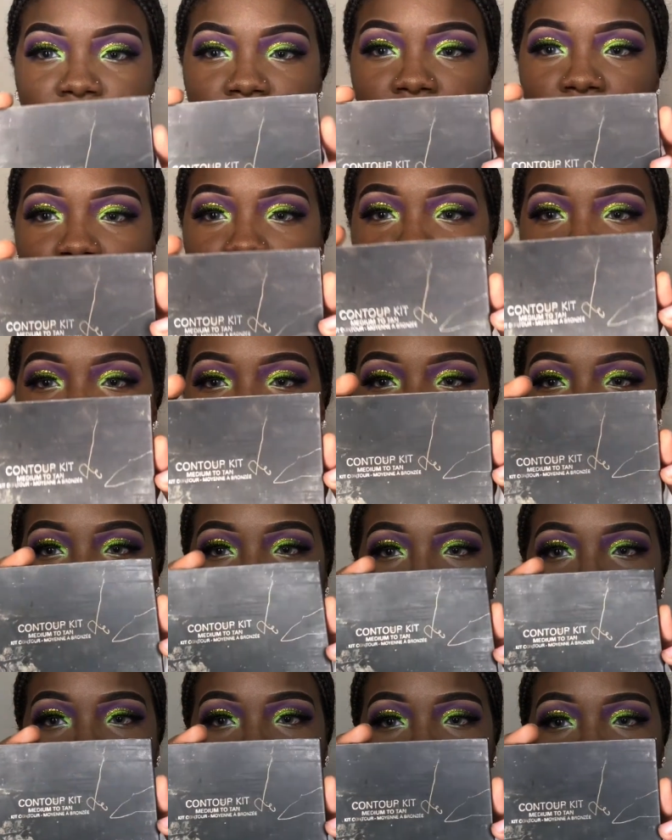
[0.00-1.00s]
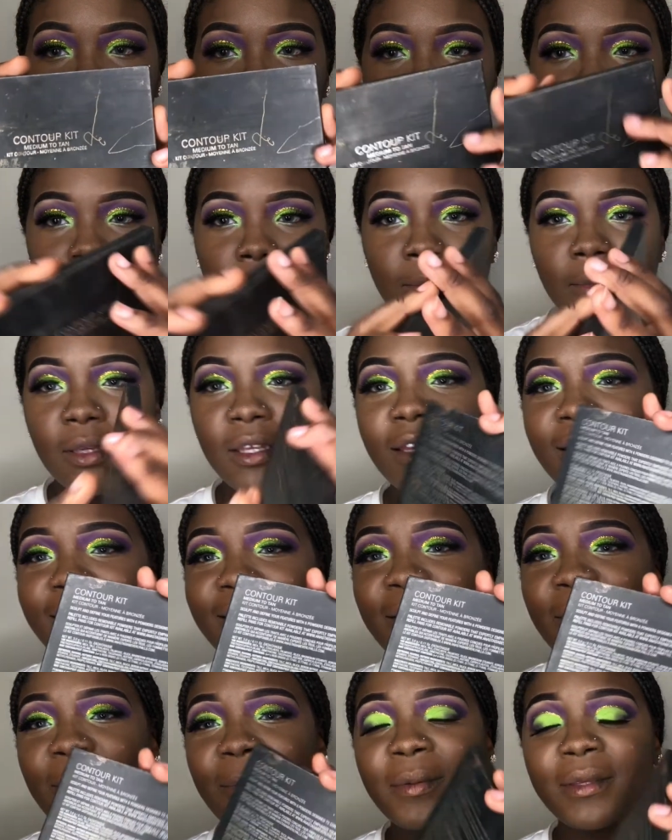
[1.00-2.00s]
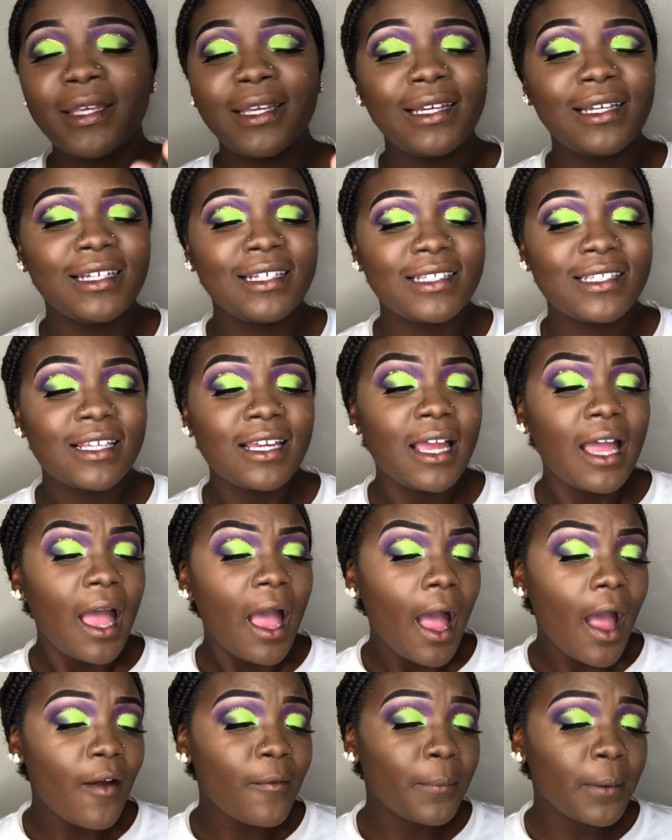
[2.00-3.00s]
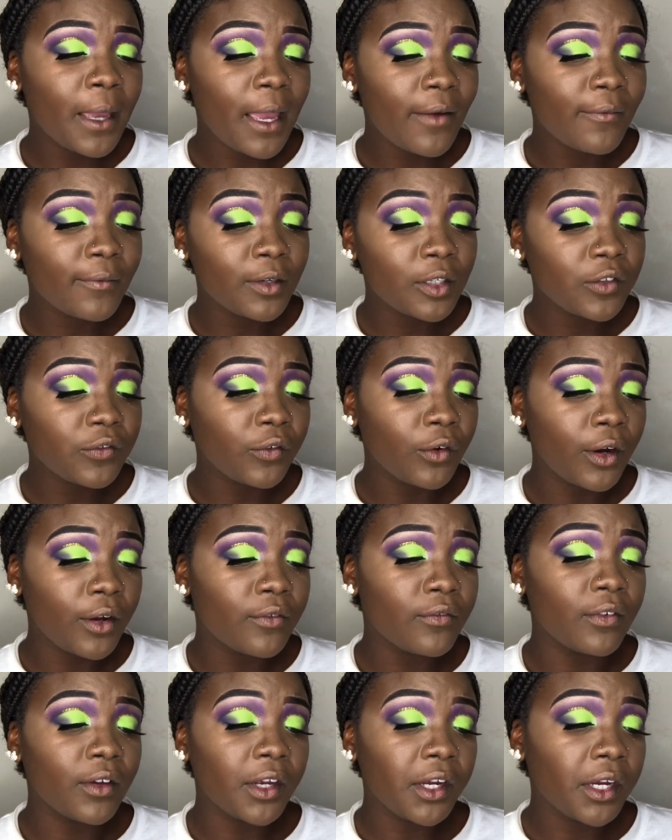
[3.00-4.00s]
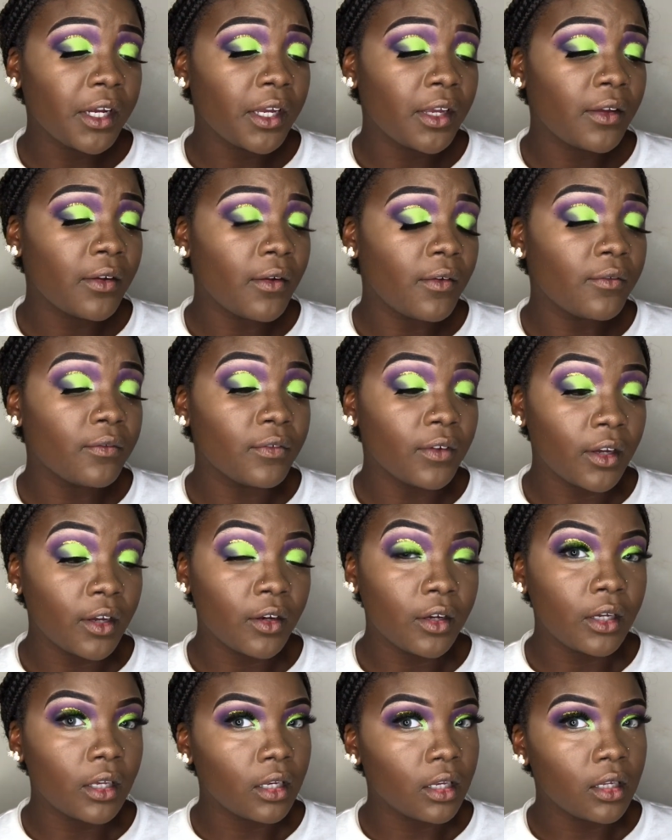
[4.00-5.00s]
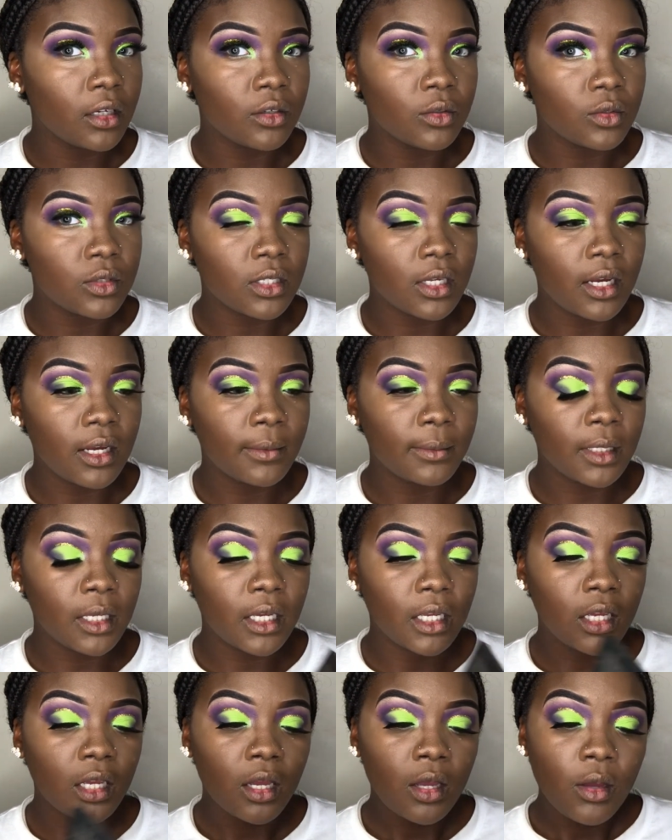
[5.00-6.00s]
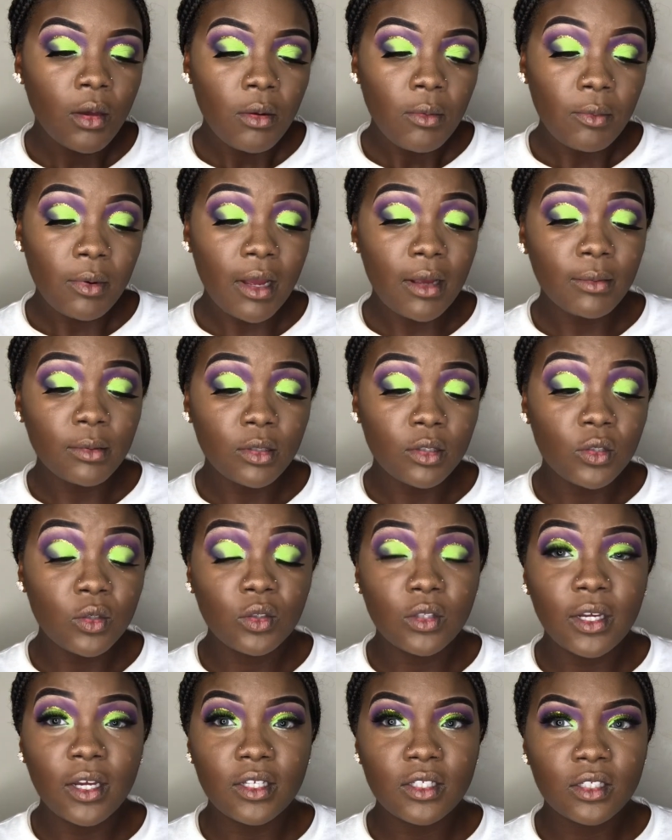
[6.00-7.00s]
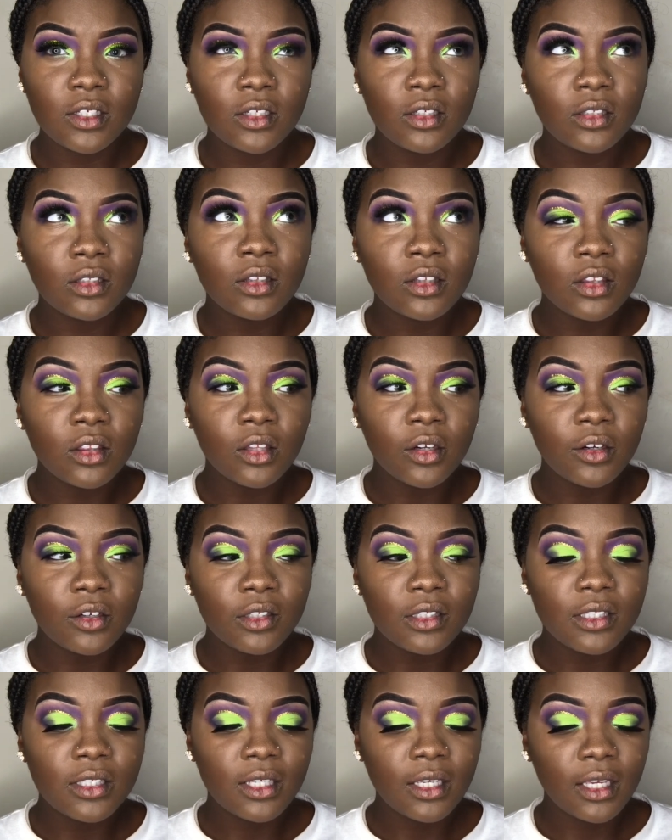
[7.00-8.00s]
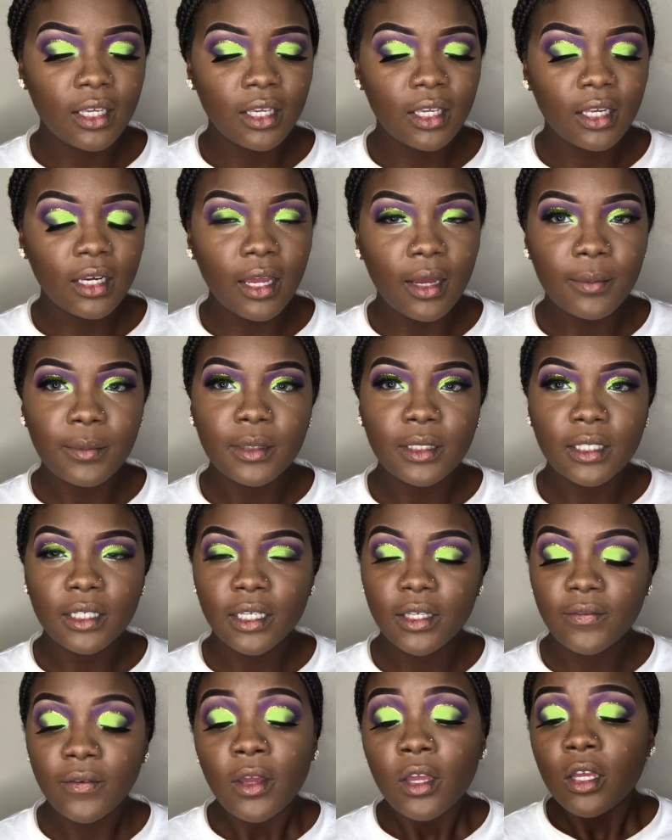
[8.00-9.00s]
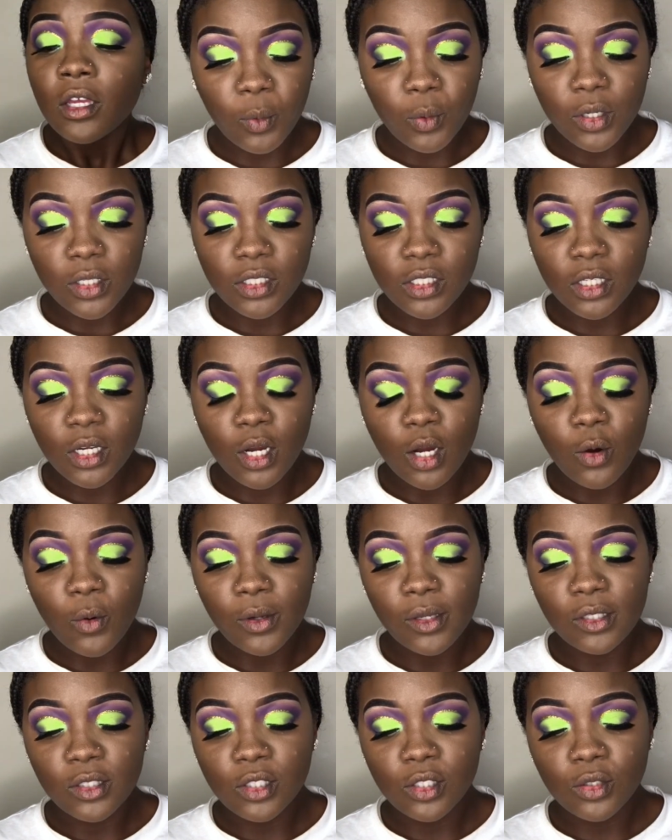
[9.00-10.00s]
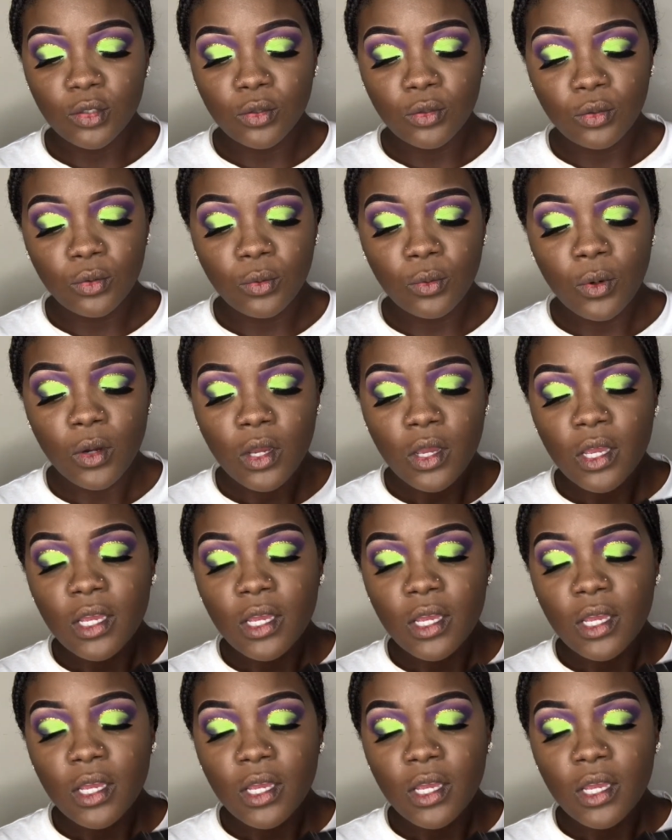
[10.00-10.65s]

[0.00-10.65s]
it looks pretty beat up because I've been having this for a very long time, like probably 2013, I believe. I'm going to go into